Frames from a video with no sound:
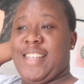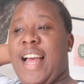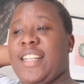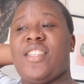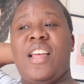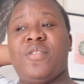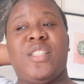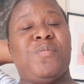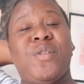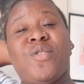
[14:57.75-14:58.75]
and it's not even
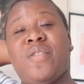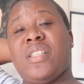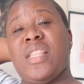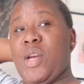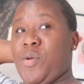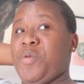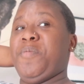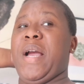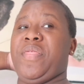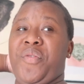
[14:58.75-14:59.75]
the middle of the day
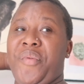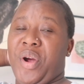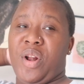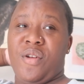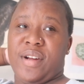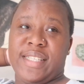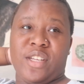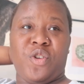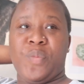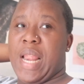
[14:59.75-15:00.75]
by three o'clock it's
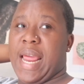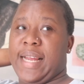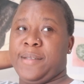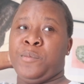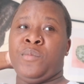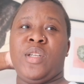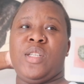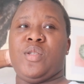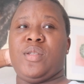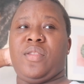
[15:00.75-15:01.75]
gonna be like
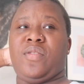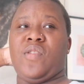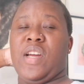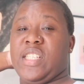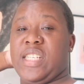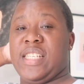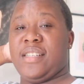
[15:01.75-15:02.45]
30 degrees. 30